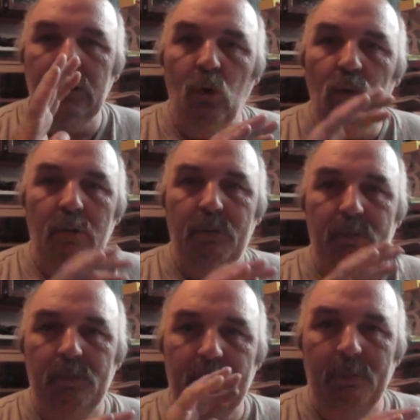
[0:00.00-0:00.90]
All the
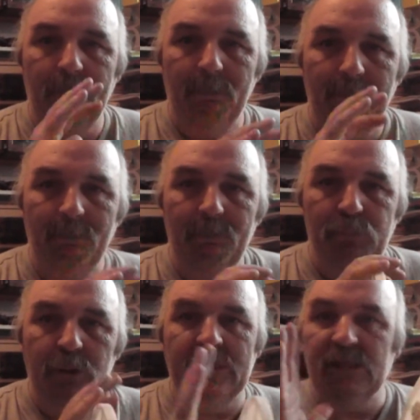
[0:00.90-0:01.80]

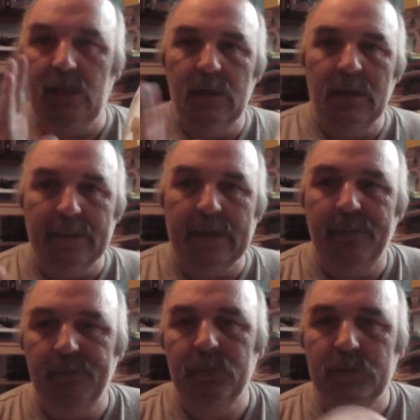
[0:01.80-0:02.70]
pulleys are like
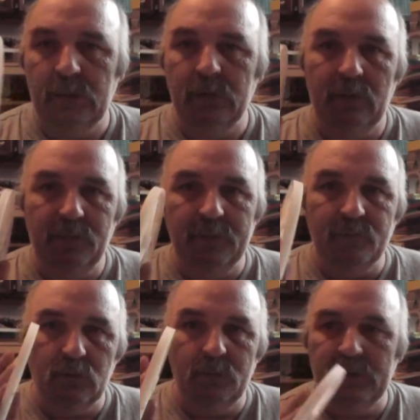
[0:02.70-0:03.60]
that, so they've
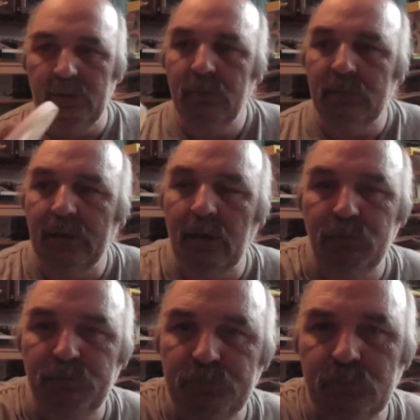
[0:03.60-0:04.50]
got to be done.
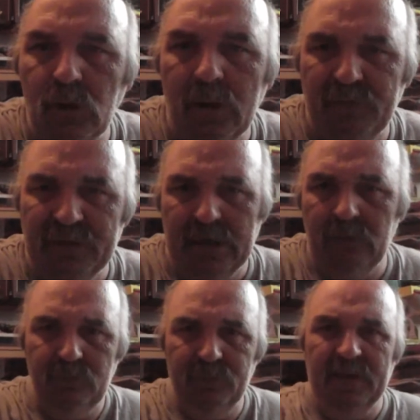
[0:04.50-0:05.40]
I've got a
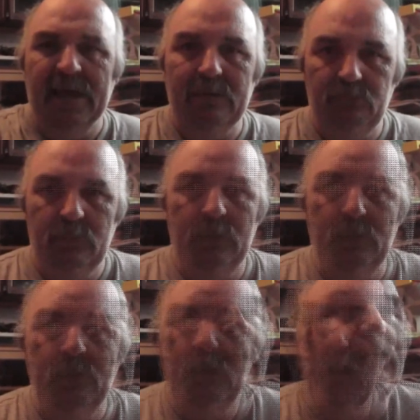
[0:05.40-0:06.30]
video for that.
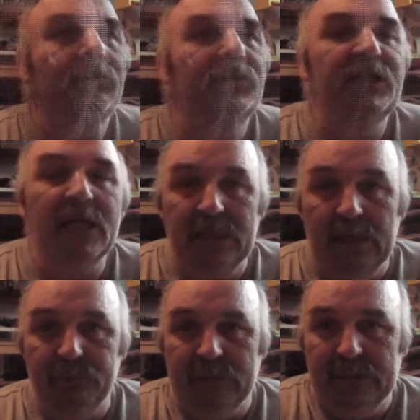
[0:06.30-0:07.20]
The second
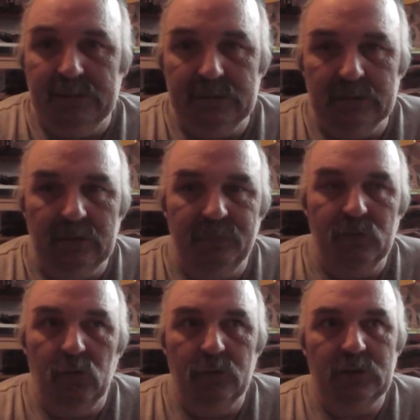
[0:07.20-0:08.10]
update I've
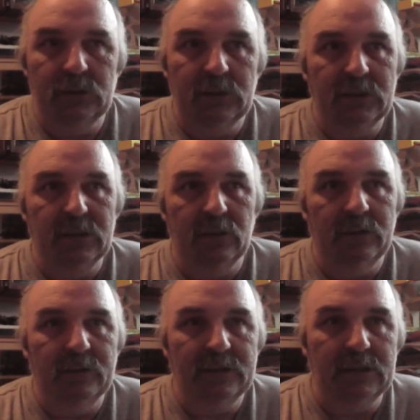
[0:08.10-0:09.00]
got to tell
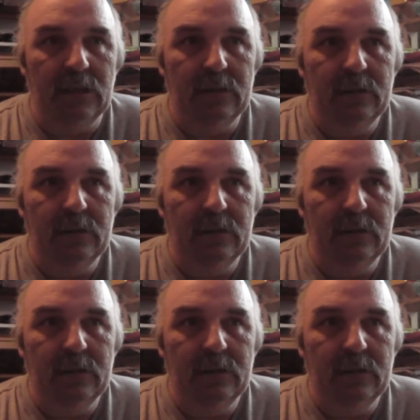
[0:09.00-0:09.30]
you is